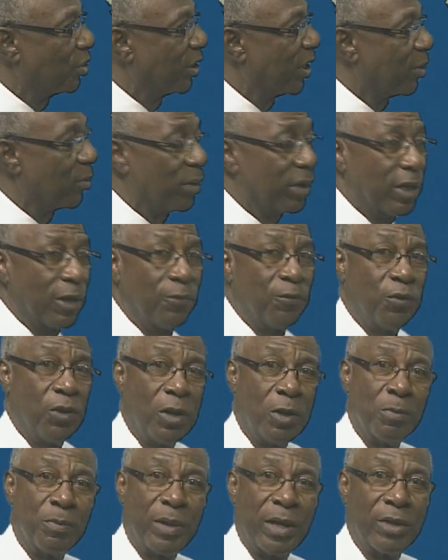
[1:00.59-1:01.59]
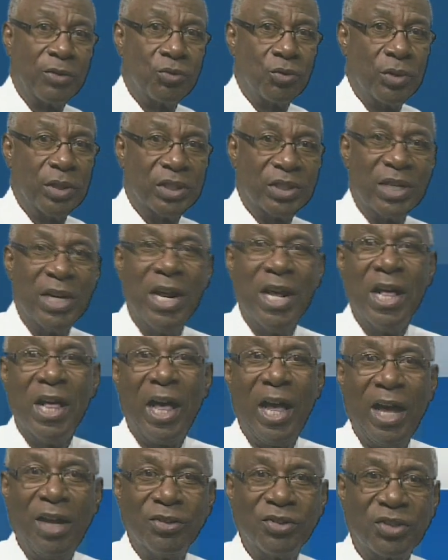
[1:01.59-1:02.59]
today where that frontal boundary is.
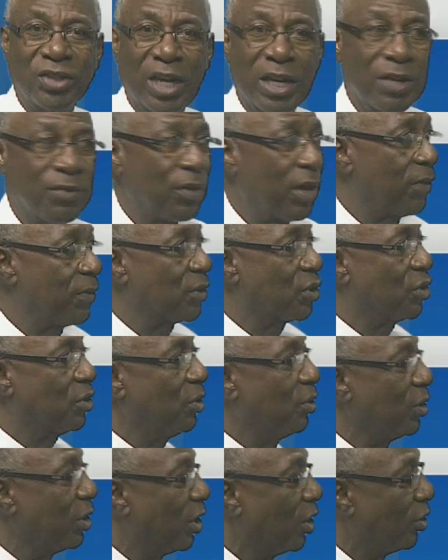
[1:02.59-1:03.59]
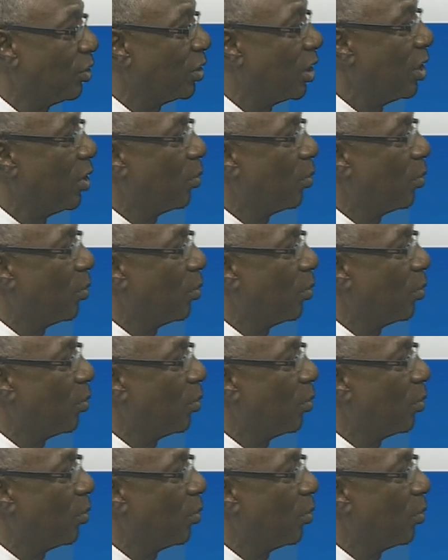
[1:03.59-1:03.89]
Outside of our studios,